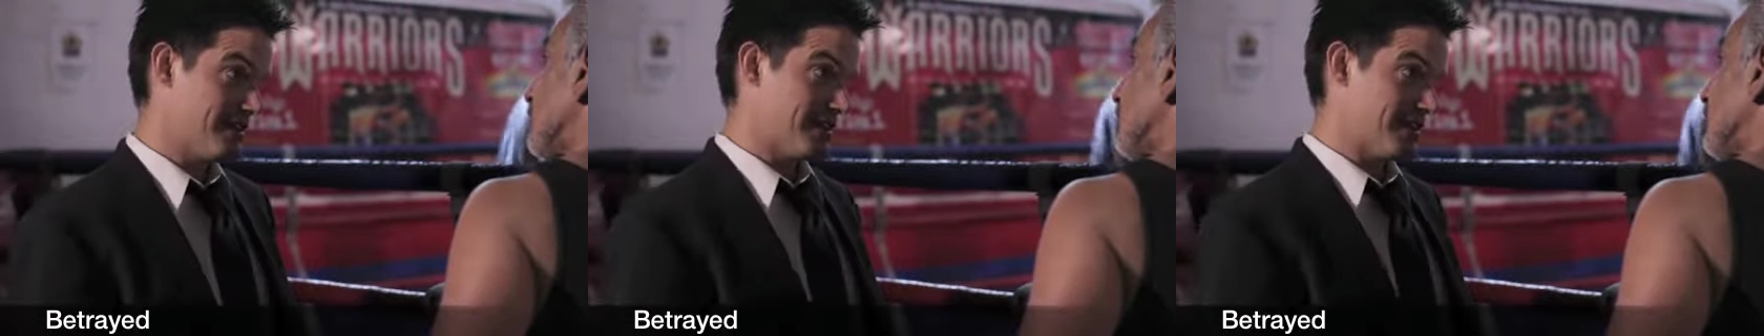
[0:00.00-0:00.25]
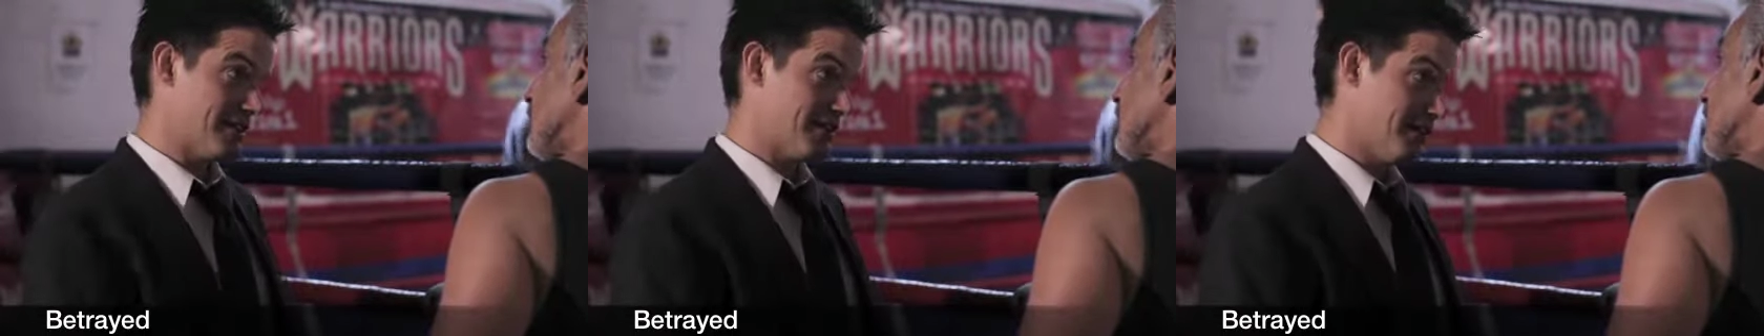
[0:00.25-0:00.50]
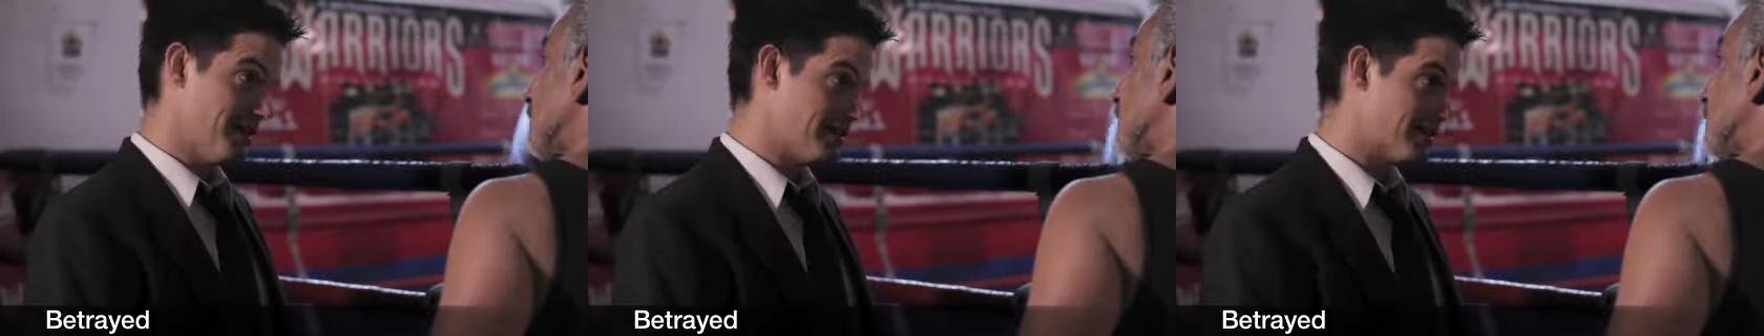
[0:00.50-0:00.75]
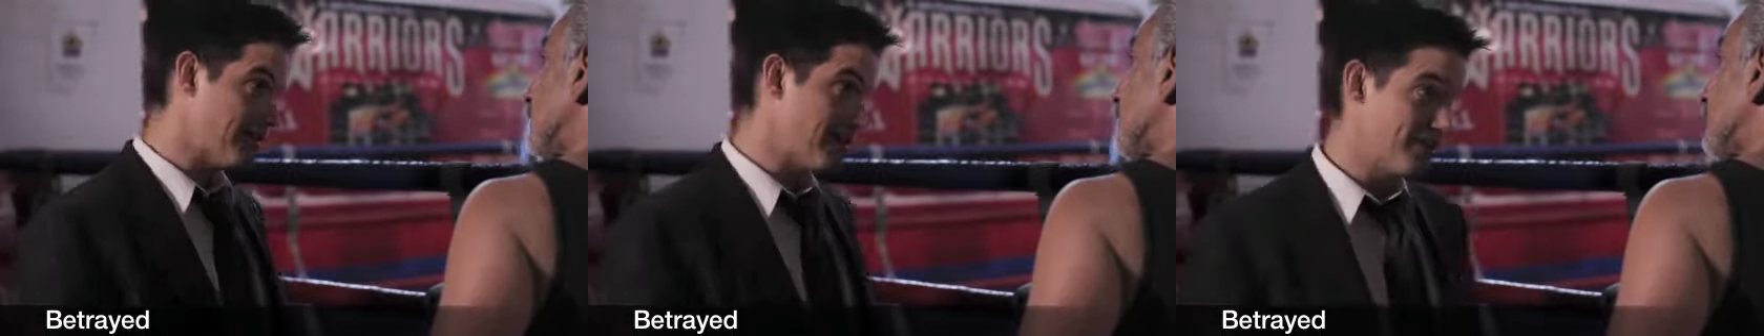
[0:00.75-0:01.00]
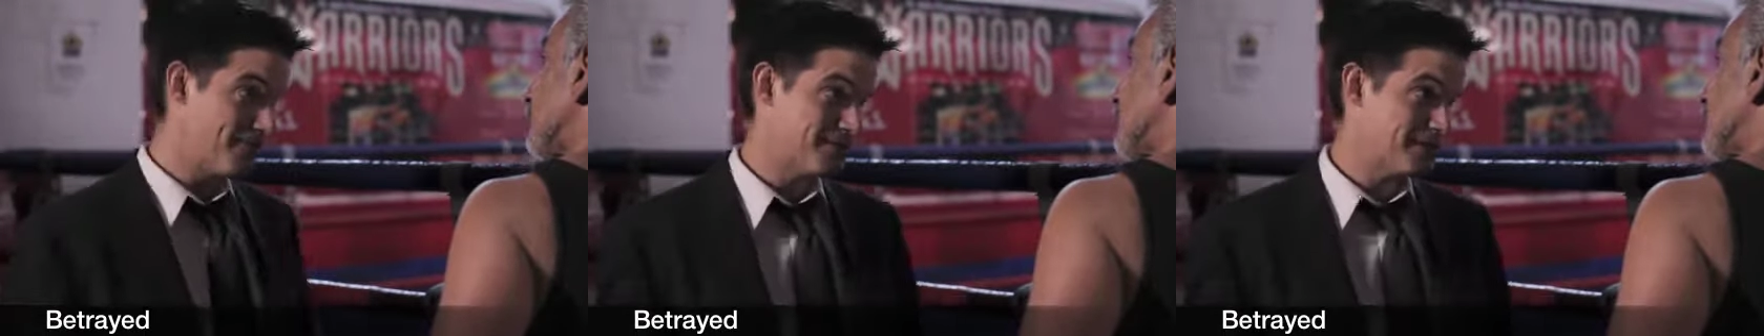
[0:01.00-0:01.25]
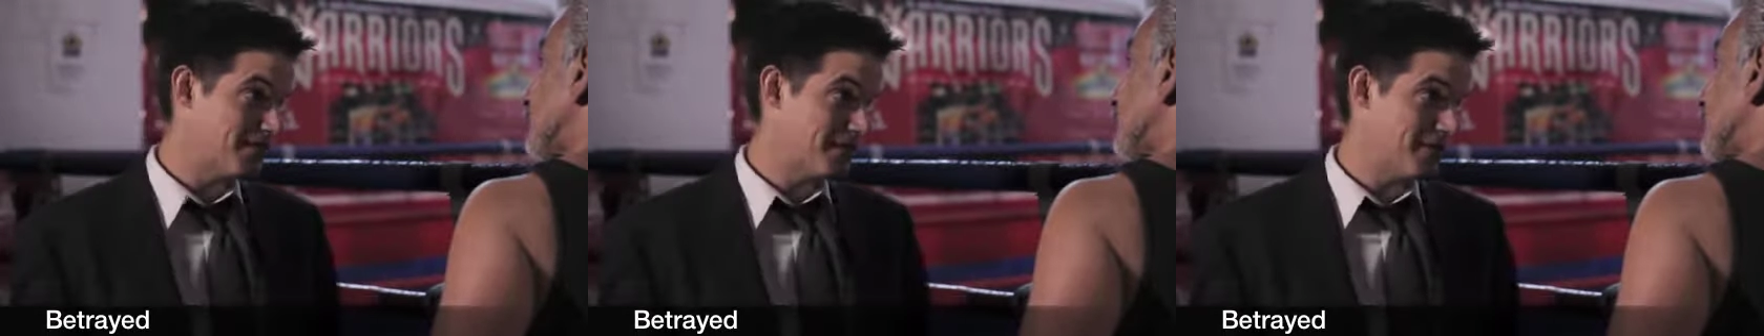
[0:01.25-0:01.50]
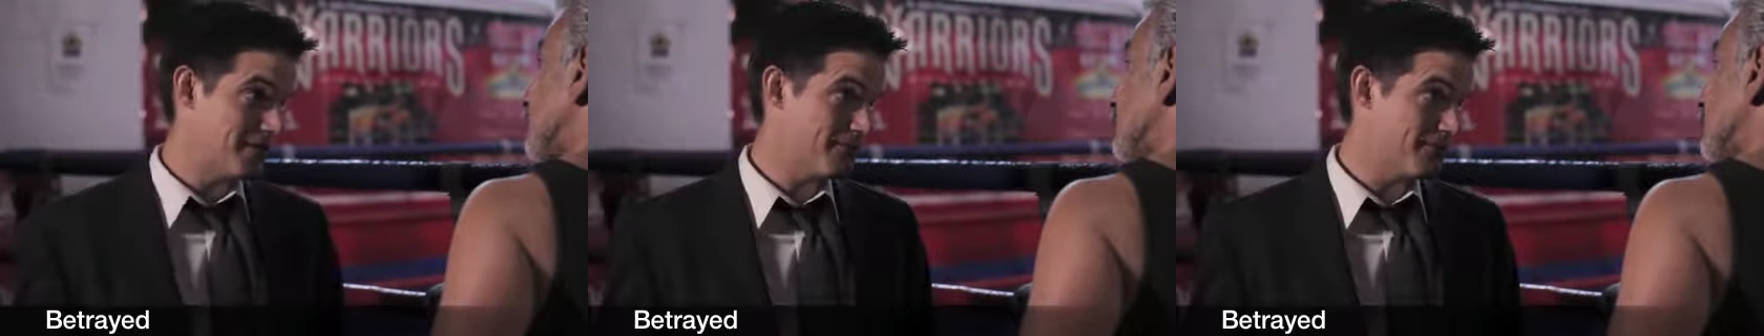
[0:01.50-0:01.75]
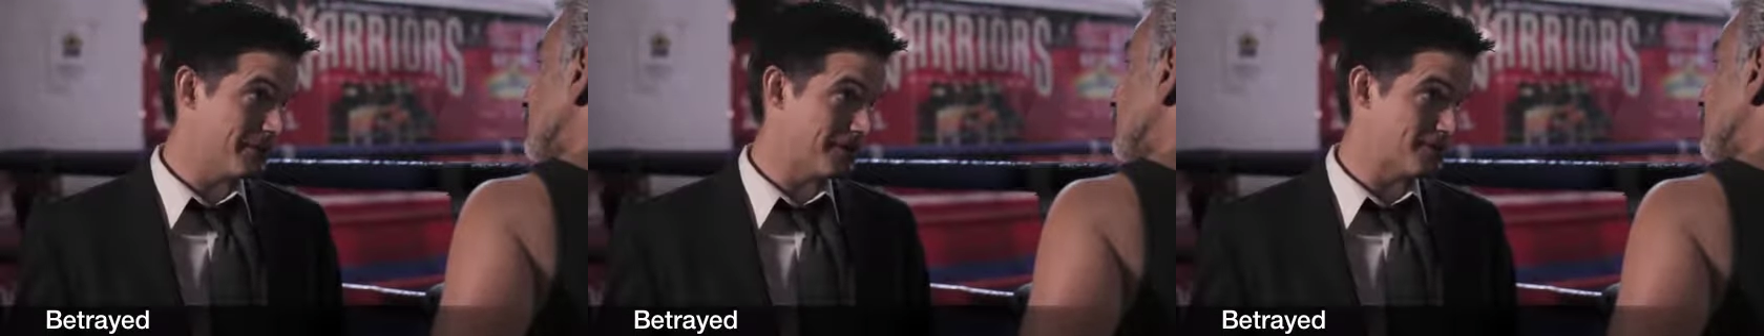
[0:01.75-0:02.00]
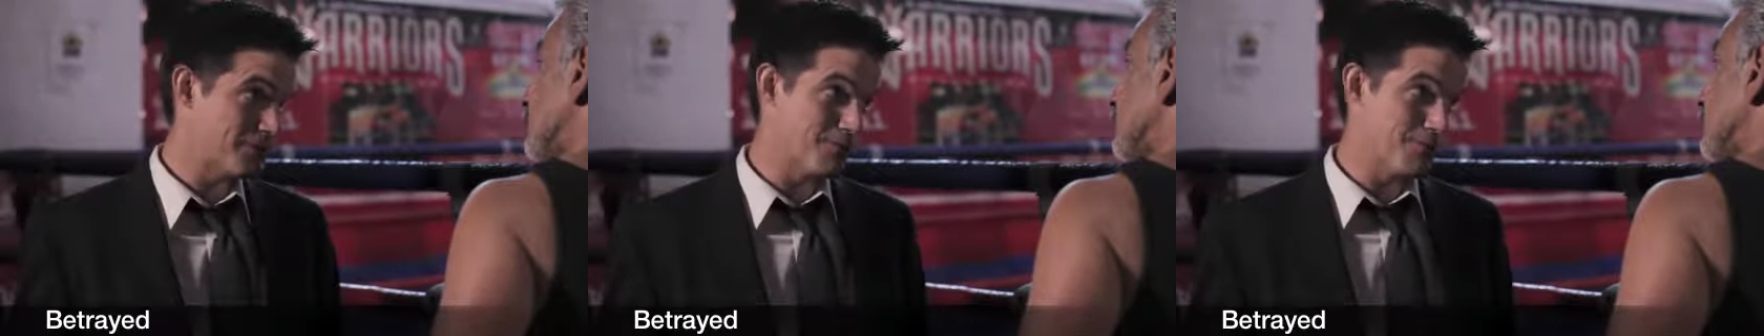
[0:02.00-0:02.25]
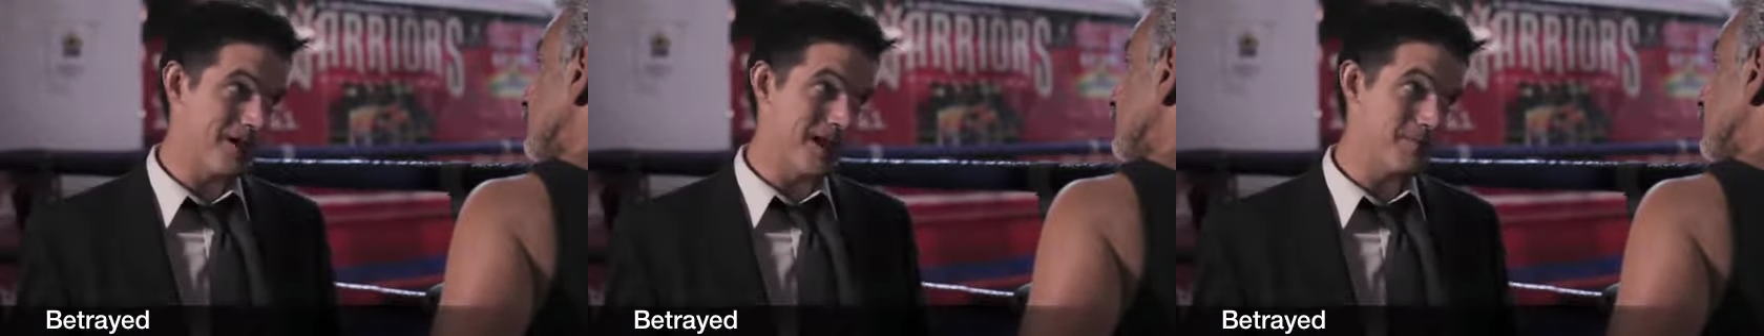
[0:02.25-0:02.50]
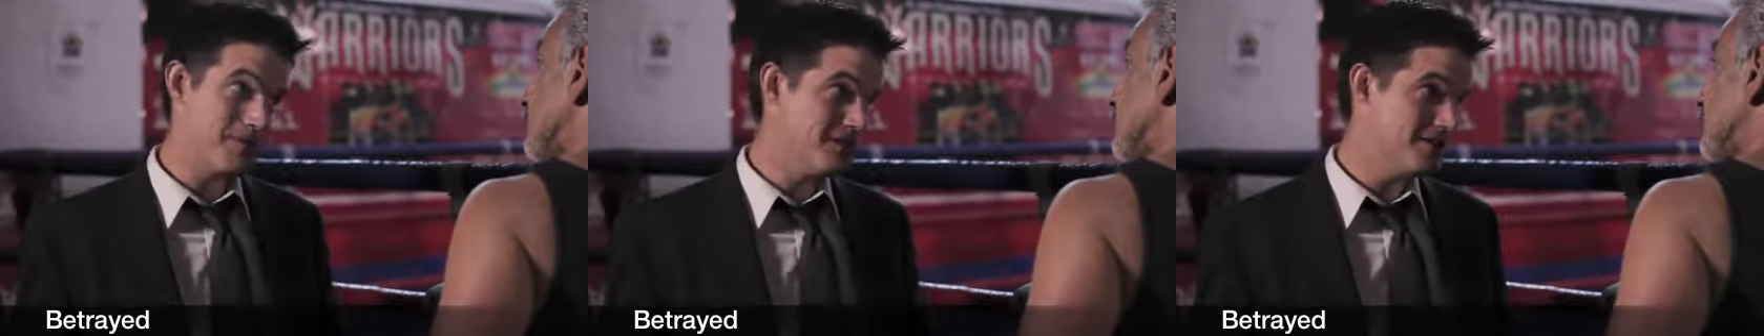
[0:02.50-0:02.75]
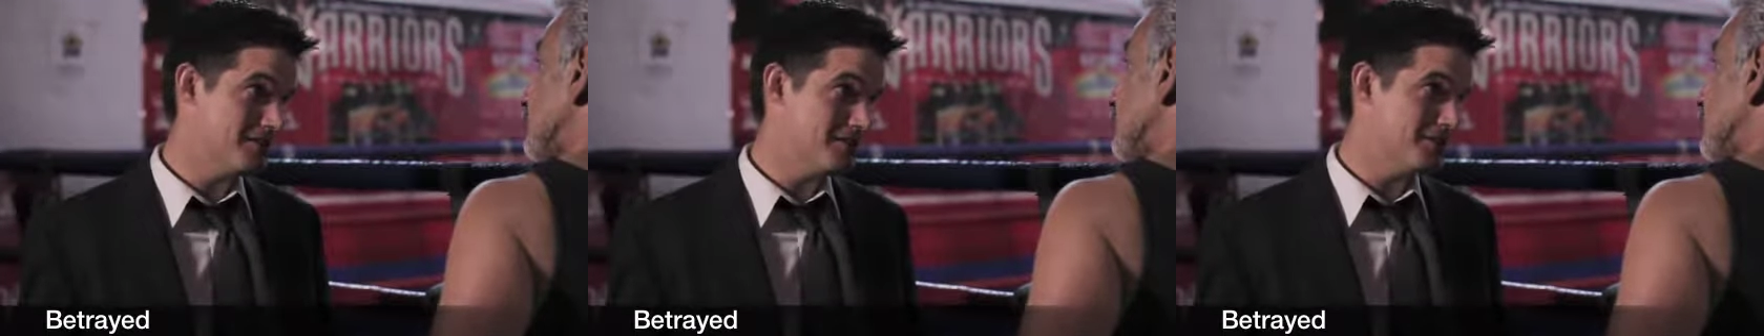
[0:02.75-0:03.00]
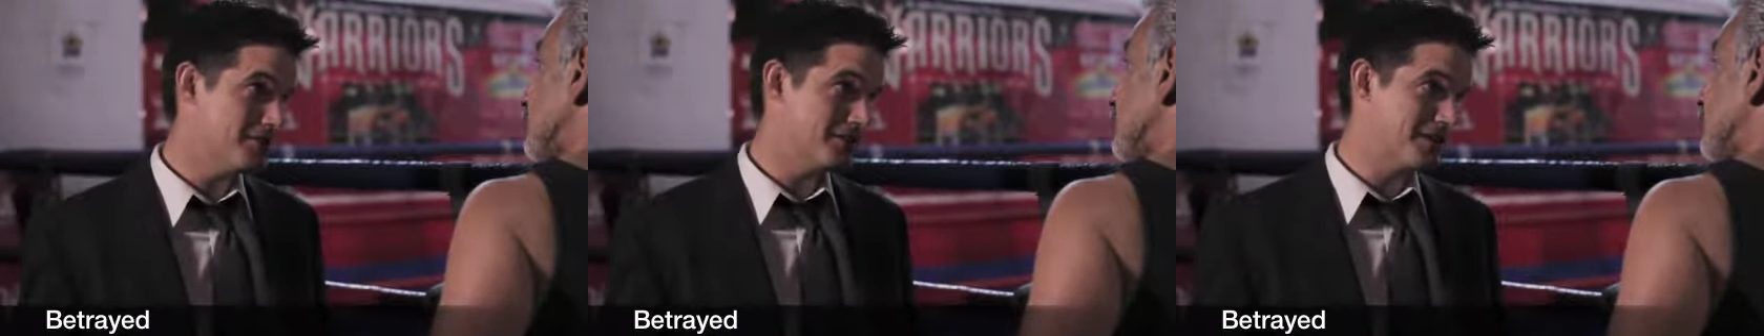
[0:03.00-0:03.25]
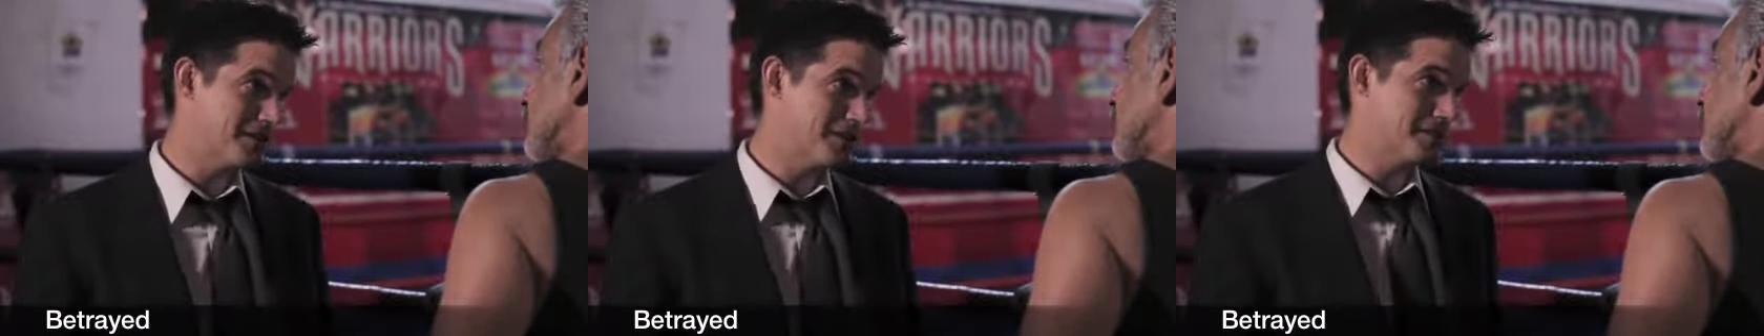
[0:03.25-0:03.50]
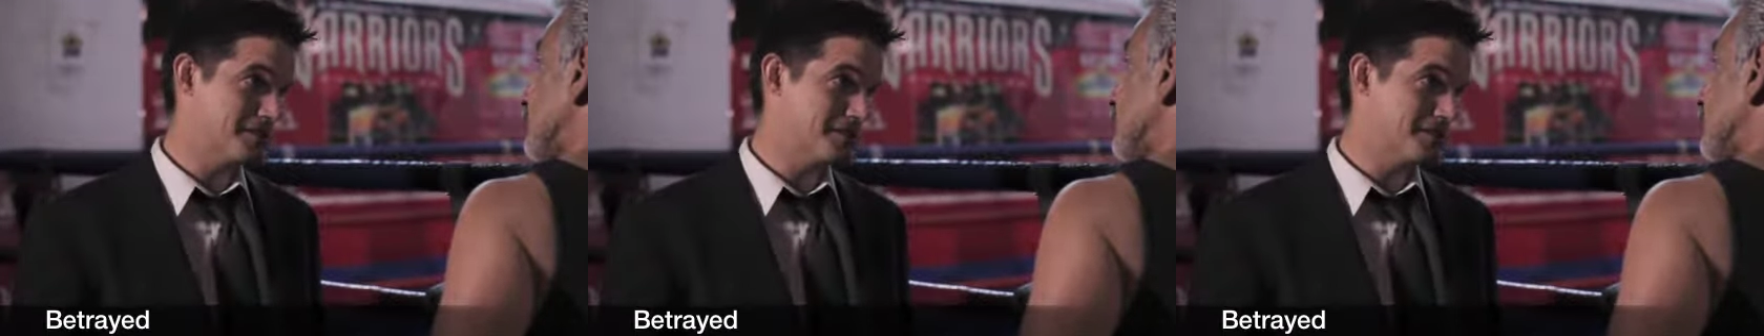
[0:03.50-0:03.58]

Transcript: and hungry and straight off a seven hour flight, so maybe you could cut me